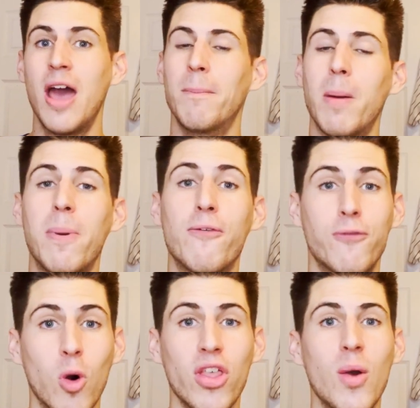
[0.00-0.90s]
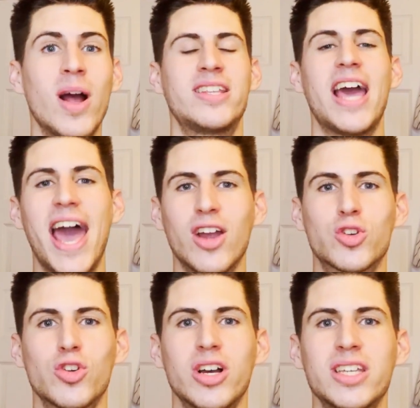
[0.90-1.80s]
But before they went to
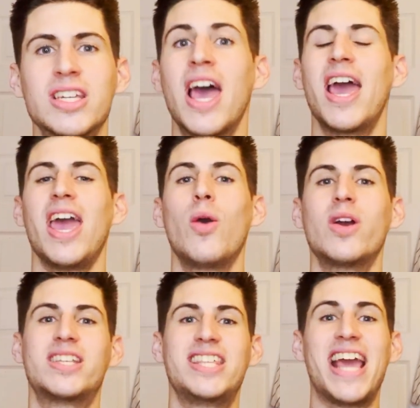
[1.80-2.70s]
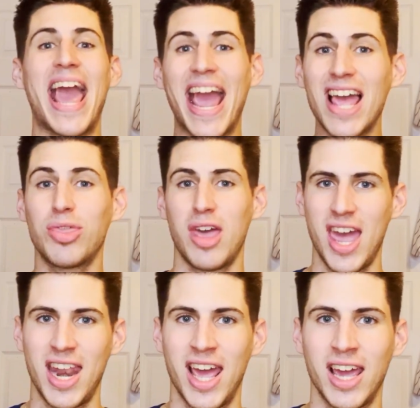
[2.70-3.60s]
extras, it was the 8th
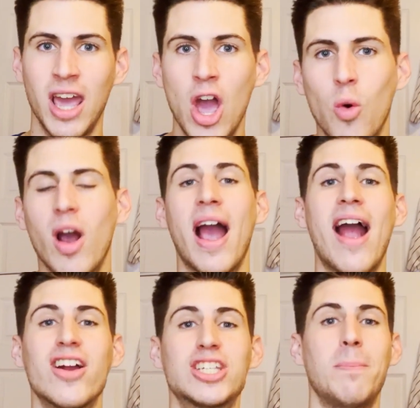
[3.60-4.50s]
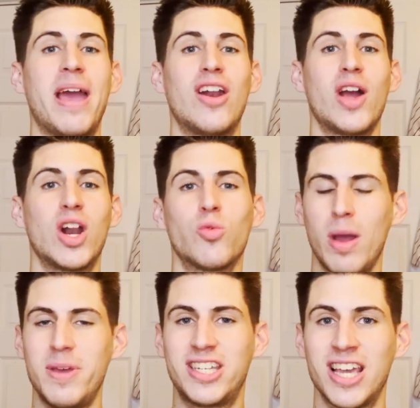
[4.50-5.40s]
inning where Harrison Bader hit a
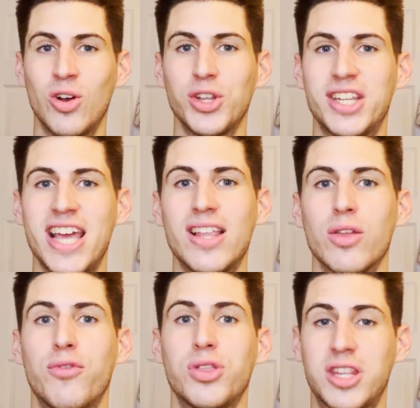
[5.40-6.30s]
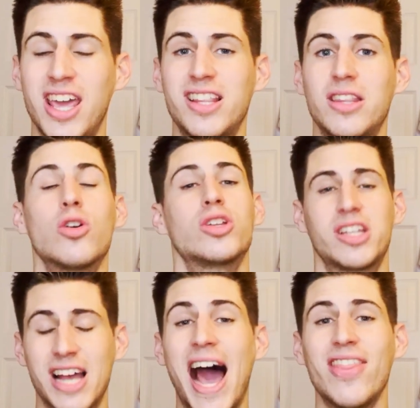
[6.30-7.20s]
ribby single to
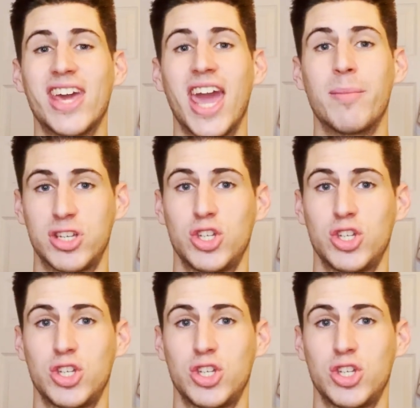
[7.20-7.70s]
tie the game,